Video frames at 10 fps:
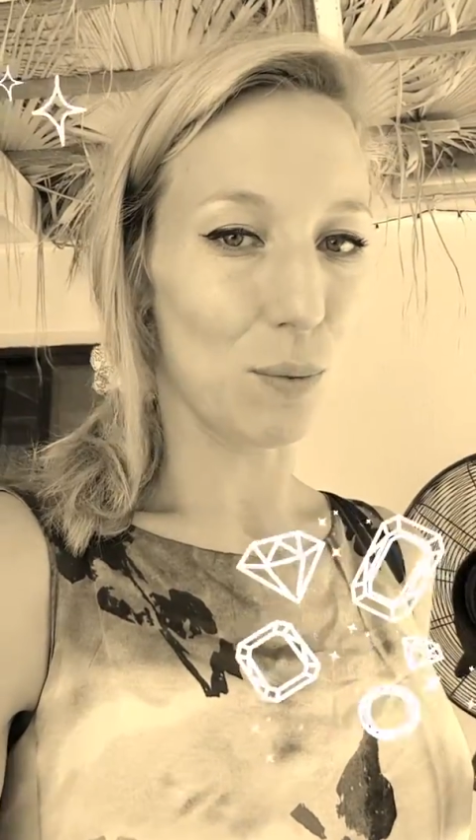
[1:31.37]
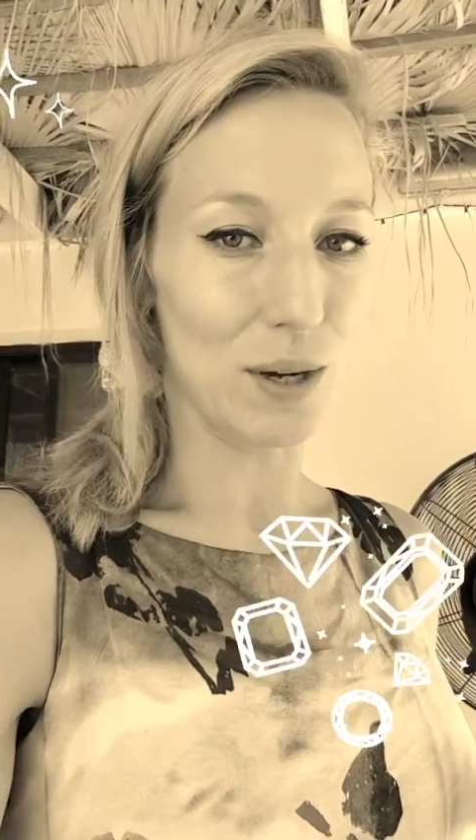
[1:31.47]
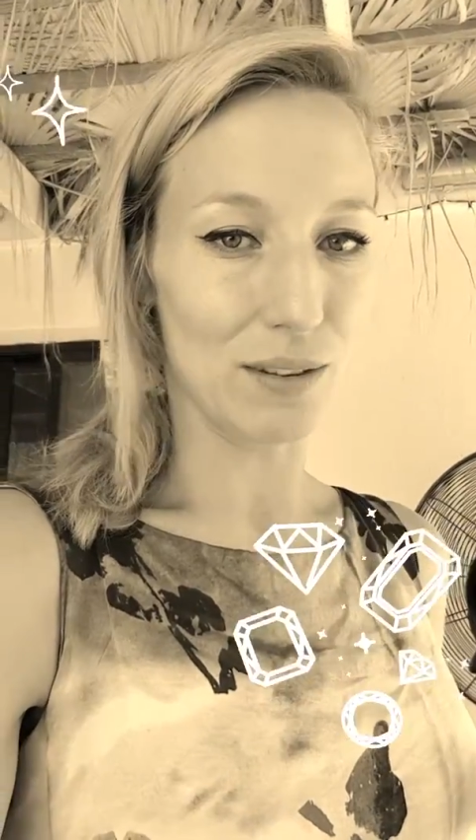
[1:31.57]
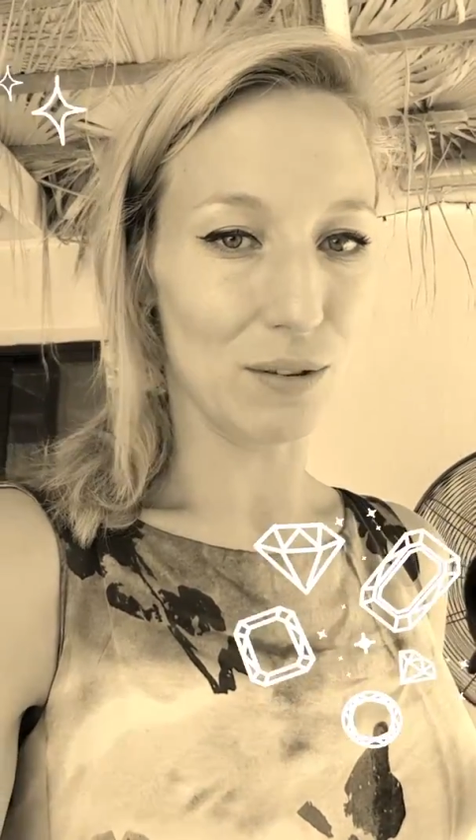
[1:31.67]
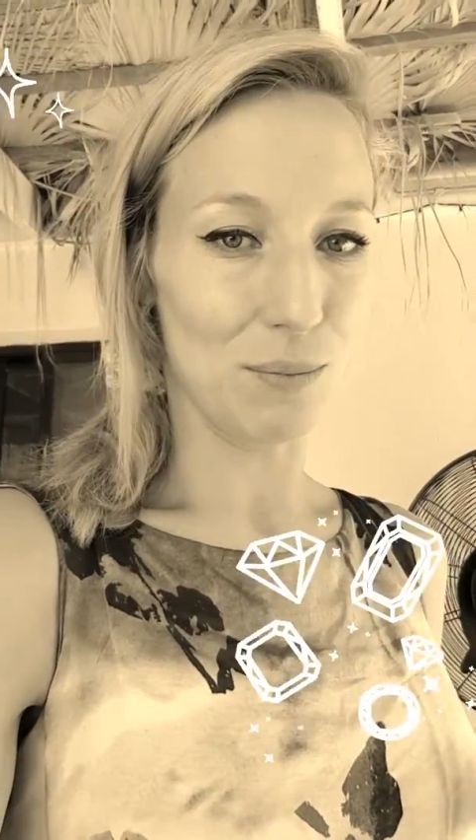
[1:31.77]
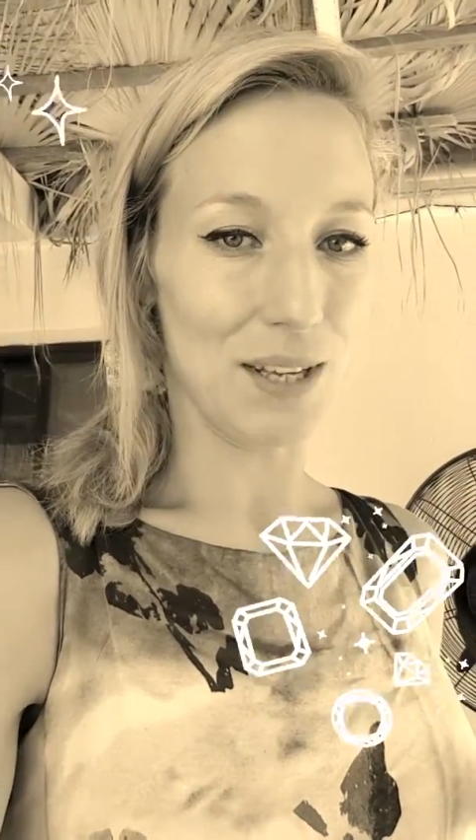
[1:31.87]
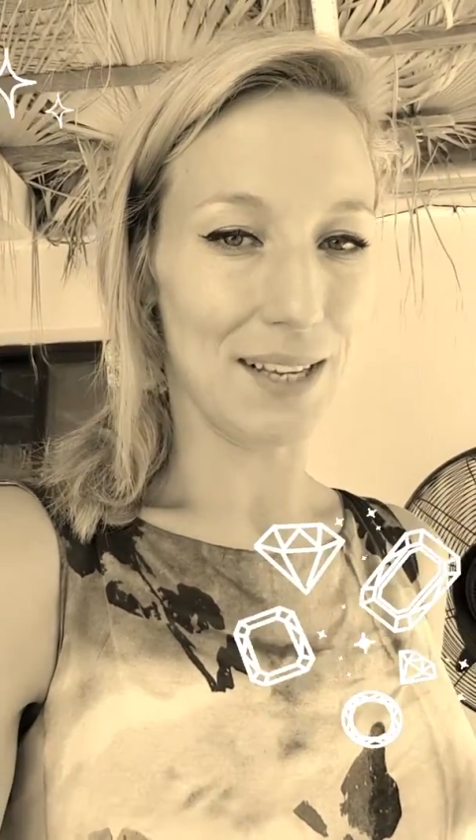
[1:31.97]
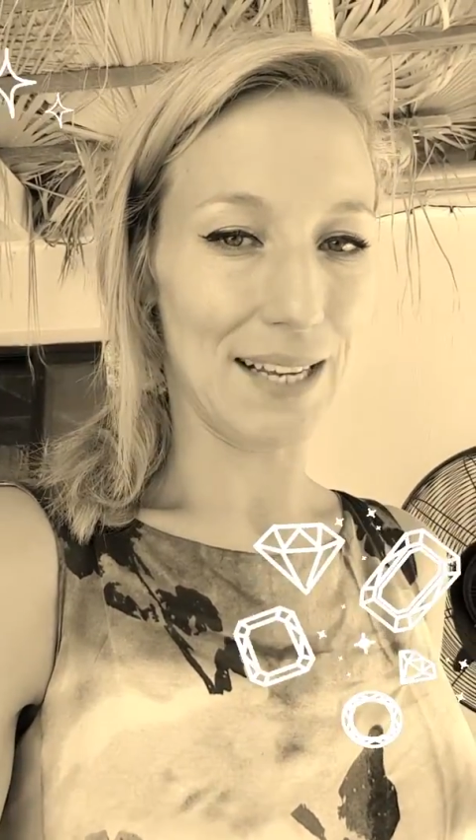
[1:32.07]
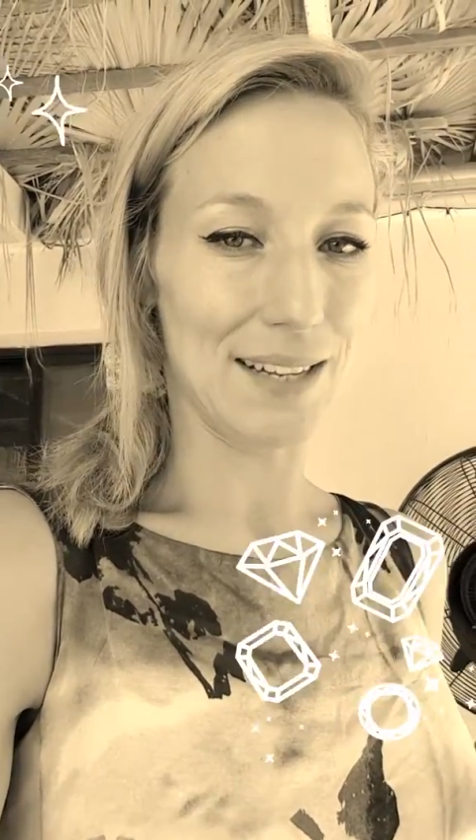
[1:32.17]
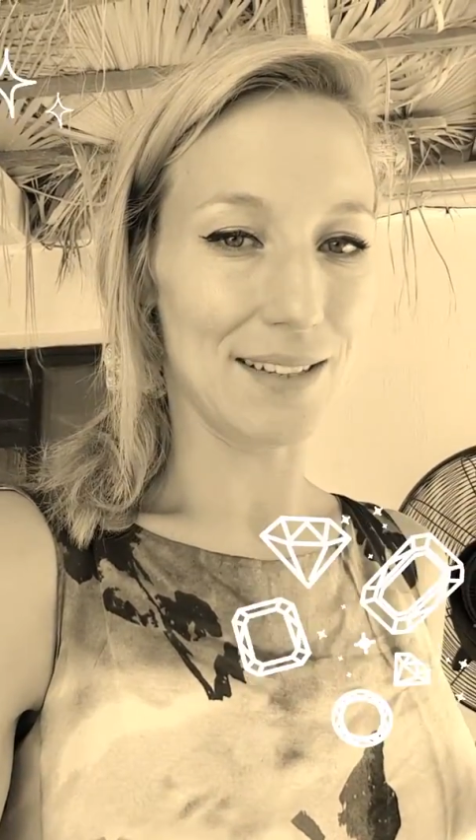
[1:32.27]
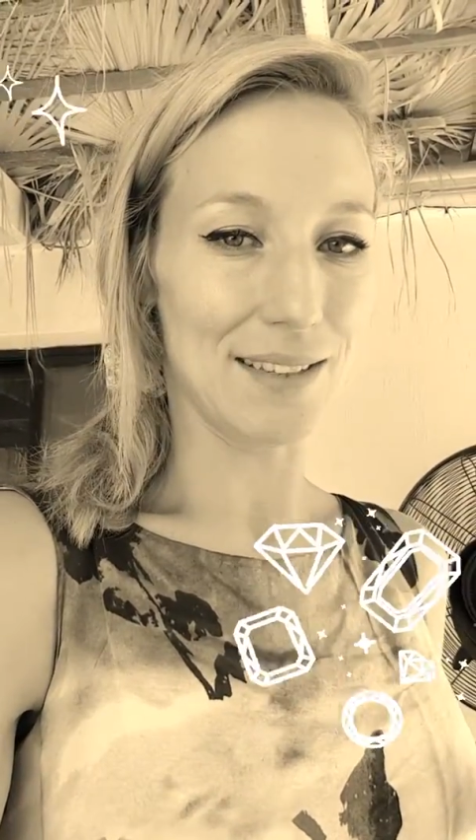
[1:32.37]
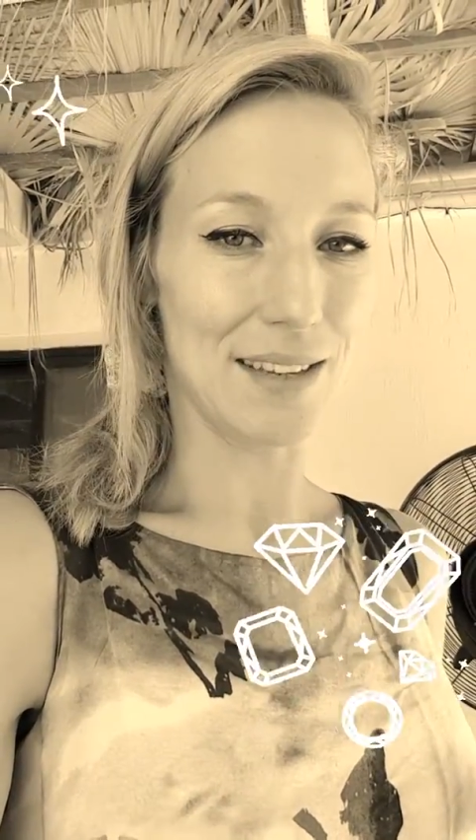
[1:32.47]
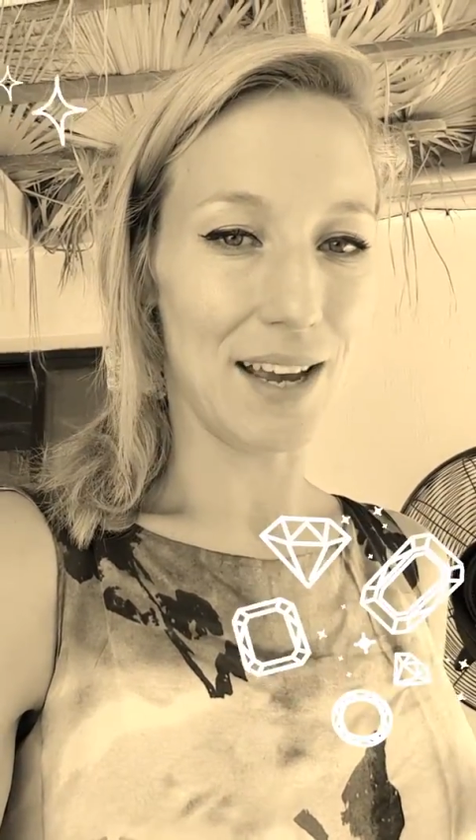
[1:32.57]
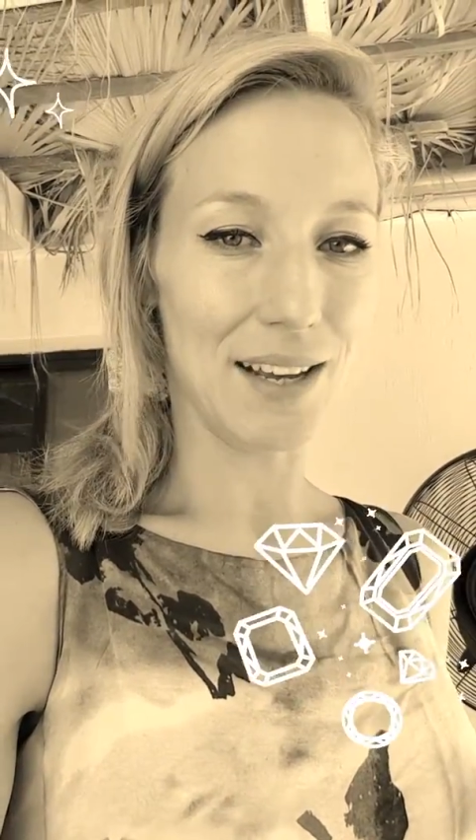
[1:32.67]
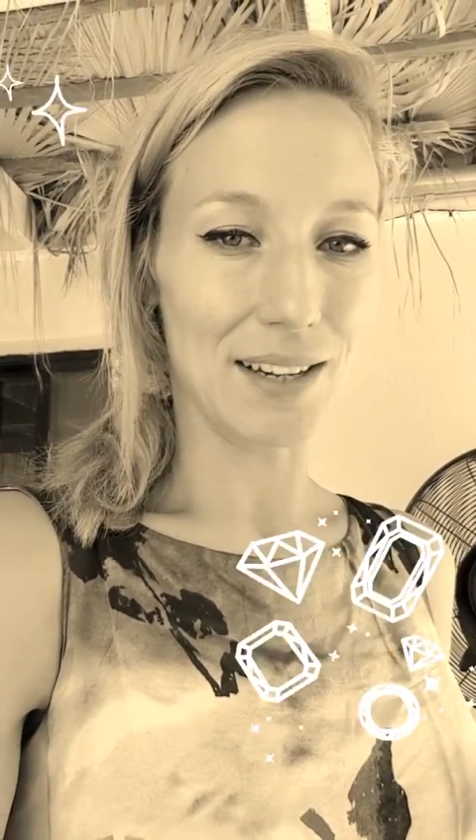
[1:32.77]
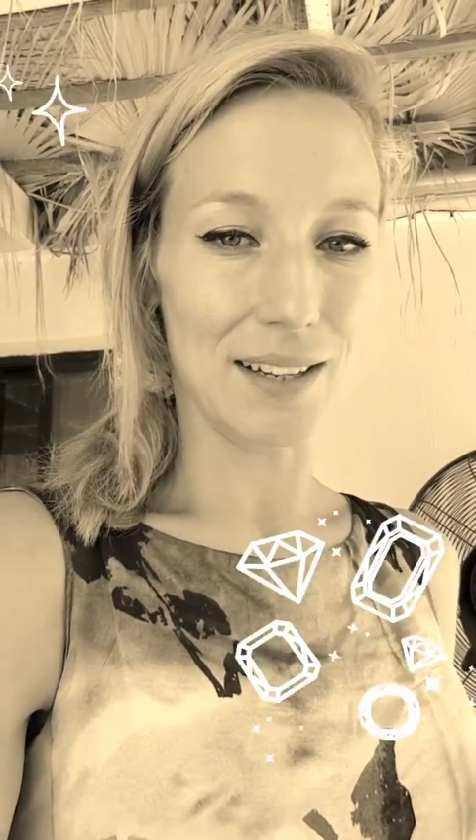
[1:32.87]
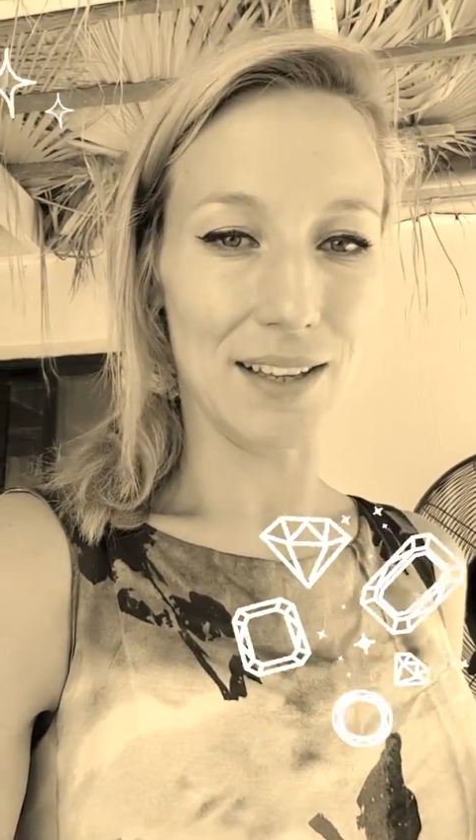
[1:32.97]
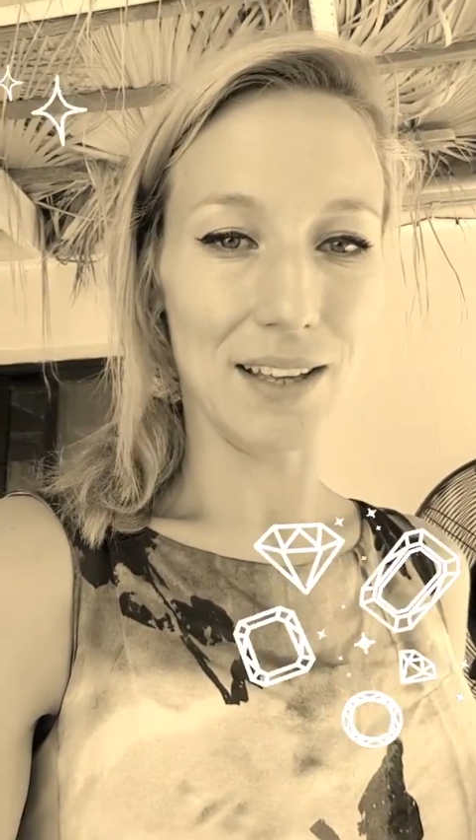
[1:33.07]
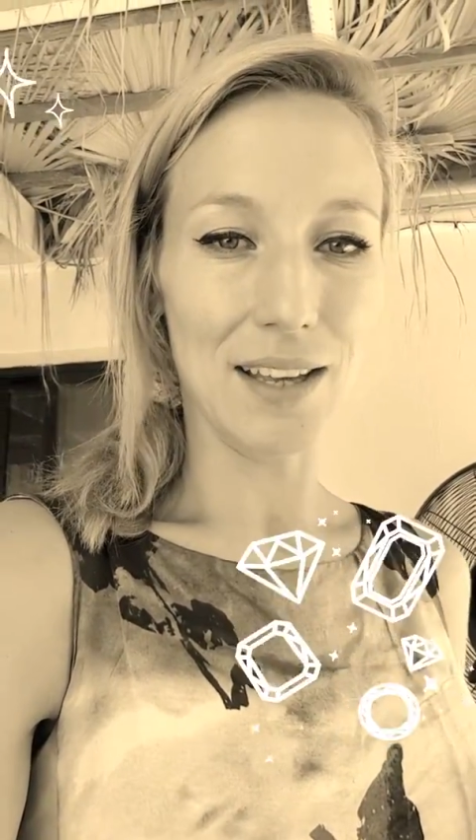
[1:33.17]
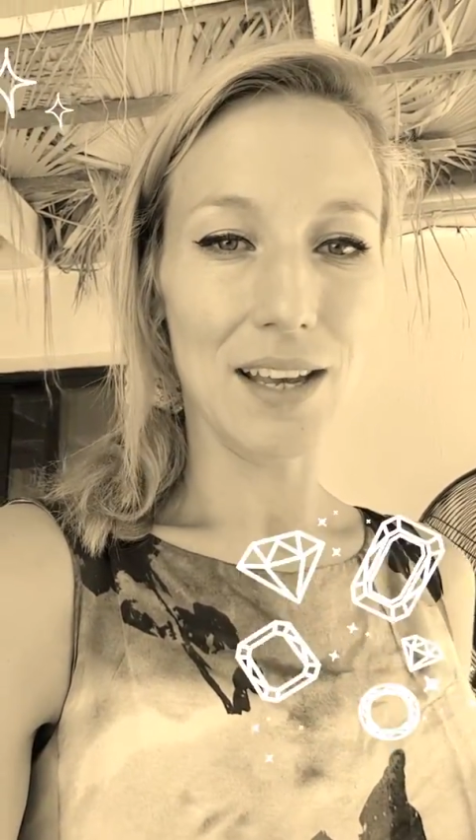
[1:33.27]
what to make exactly,